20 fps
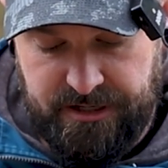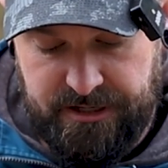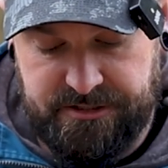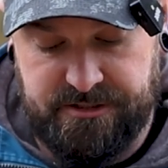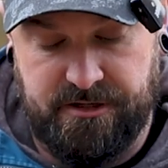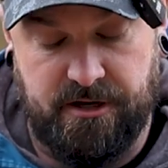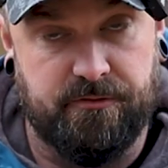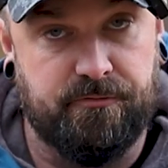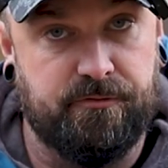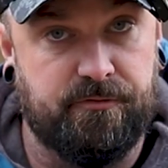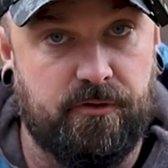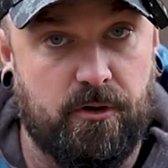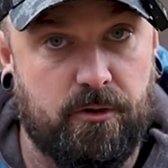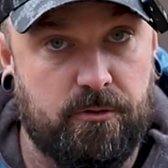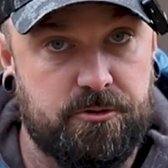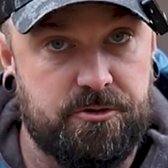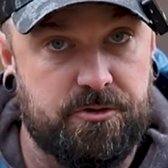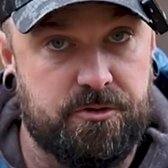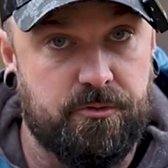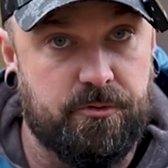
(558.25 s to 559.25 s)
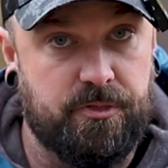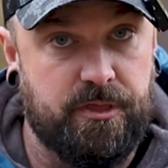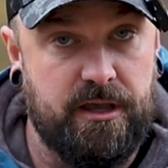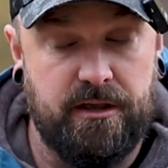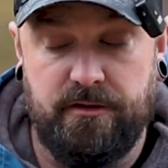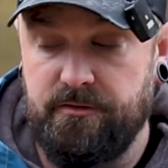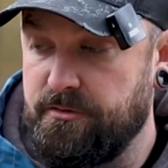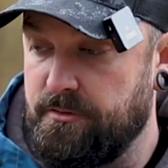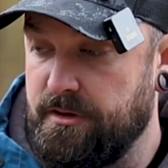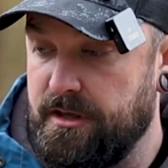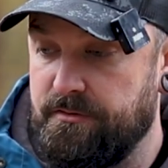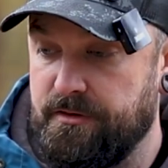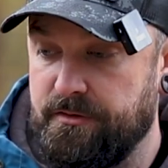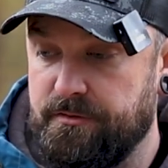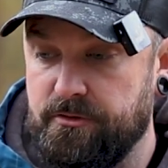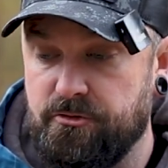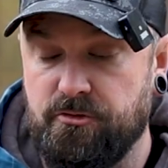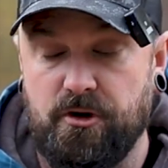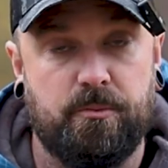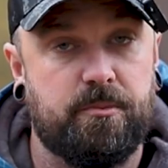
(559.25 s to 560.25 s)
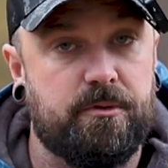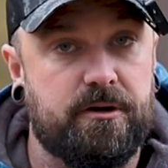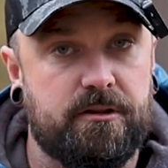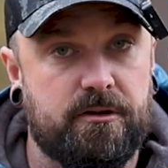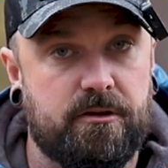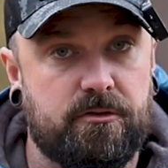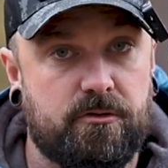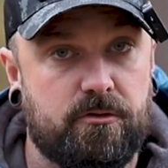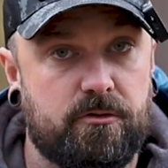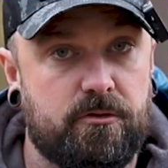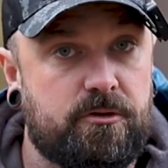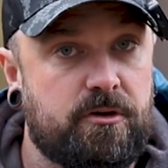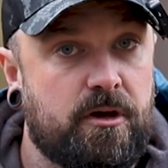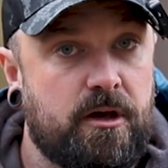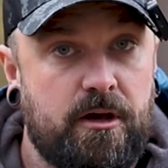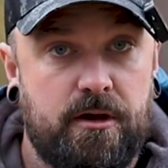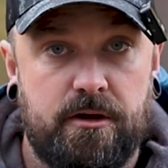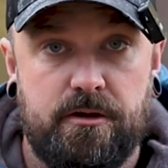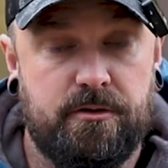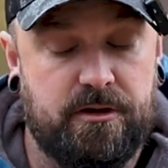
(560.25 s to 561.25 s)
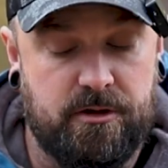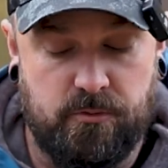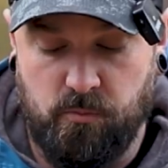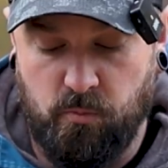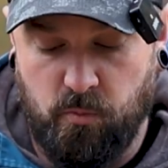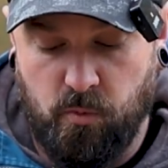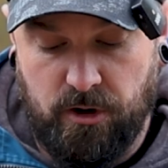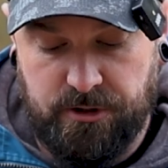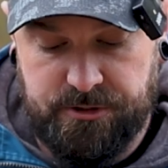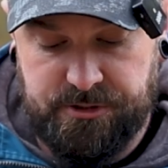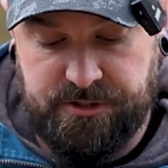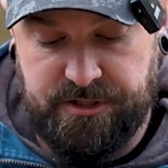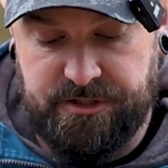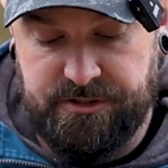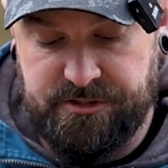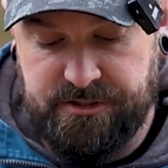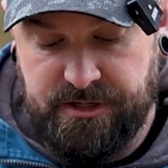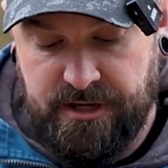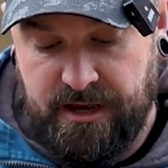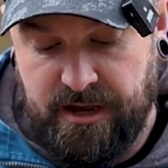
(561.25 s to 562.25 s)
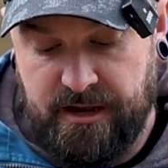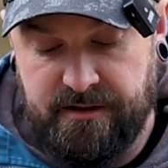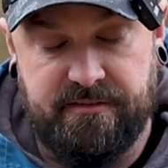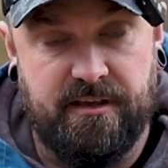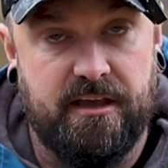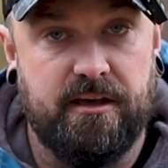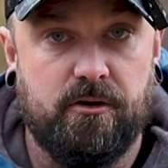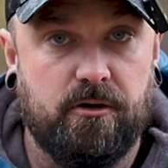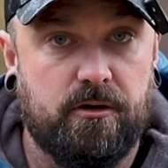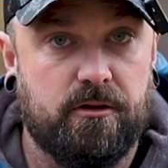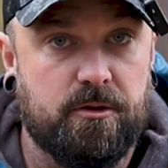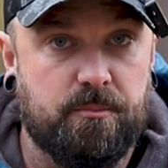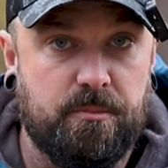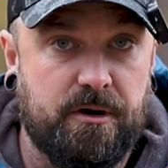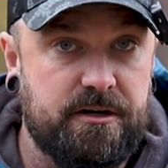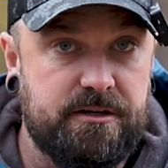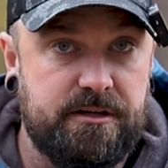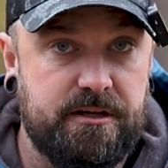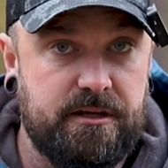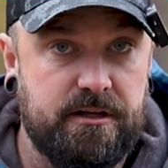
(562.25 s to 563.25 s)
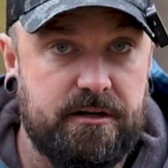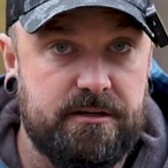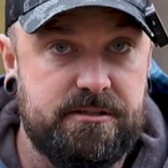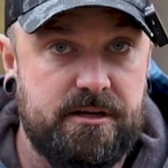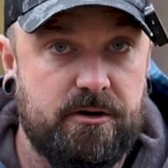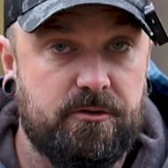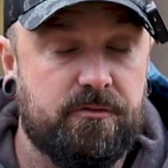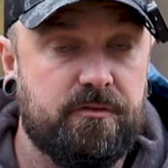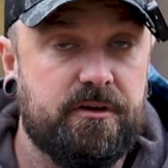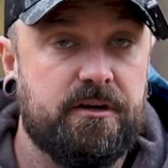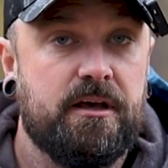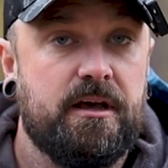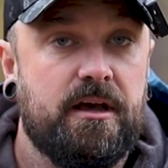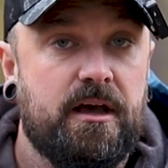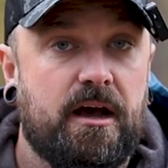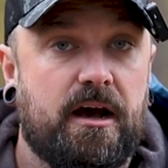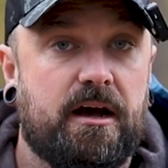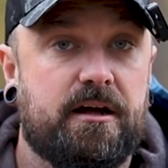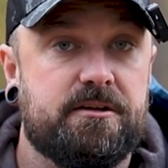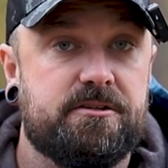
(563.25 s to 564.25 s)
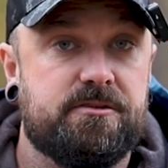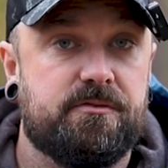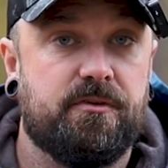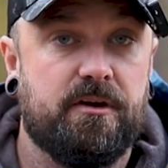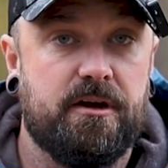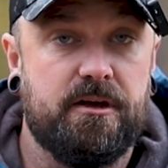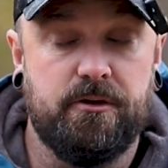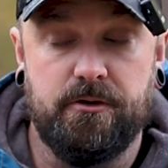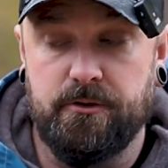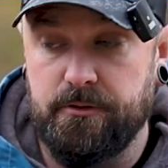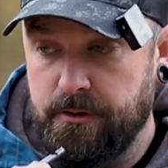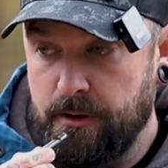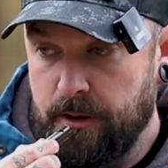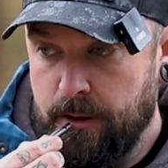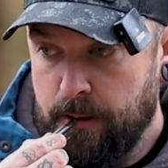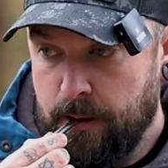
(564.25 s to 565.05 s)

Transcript: It's got flow through things, so even if you drop it in the dirt, you can wash this and take all the particulates out of it, and it's a very good